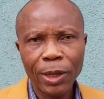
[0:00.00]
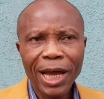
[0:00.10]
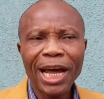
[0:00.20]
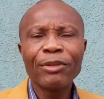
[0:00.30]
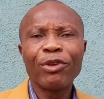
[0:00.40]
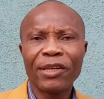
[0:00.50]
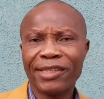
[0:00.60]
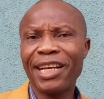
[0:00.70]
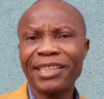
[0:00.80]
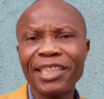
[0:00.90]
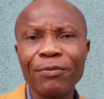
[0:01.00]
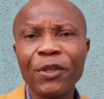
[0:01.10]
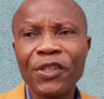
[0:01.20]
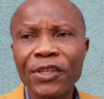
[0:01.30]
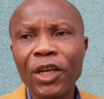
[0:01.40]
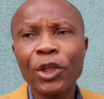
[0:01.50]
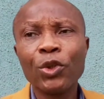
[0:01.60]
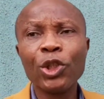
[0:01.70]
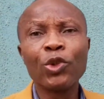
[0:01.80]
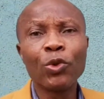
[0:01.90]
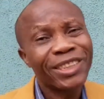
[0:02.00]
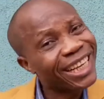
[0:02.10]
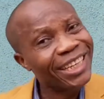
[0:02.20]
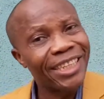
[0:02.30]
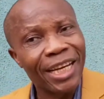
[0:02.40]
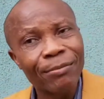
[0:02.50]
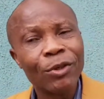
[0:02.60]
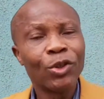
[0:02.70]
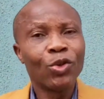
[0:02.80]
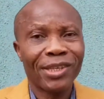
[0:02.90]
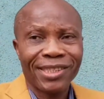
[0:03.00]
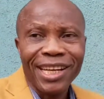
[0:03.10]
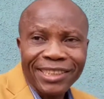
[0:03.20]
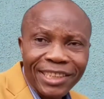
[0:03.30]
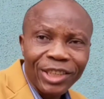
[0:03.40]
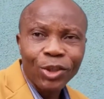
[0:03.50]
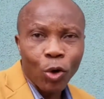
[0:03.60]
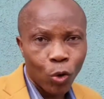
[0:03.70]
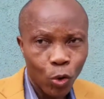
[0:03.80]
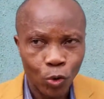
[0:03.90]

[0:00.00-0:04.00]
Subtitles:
And if you are starting a business, you need to tell them you are starting your own